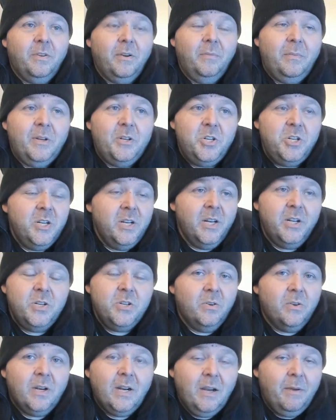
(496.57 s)
I mean, GI
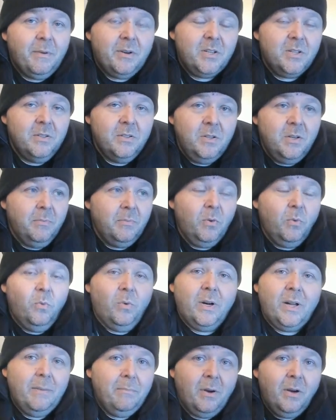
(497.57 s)
Joe comic number
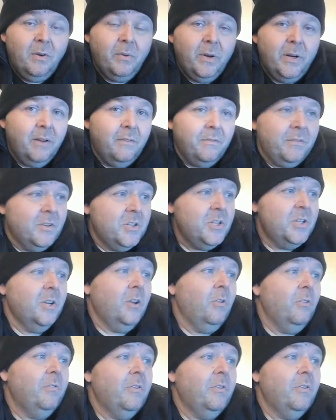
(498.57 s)
one I bought right off the shelf.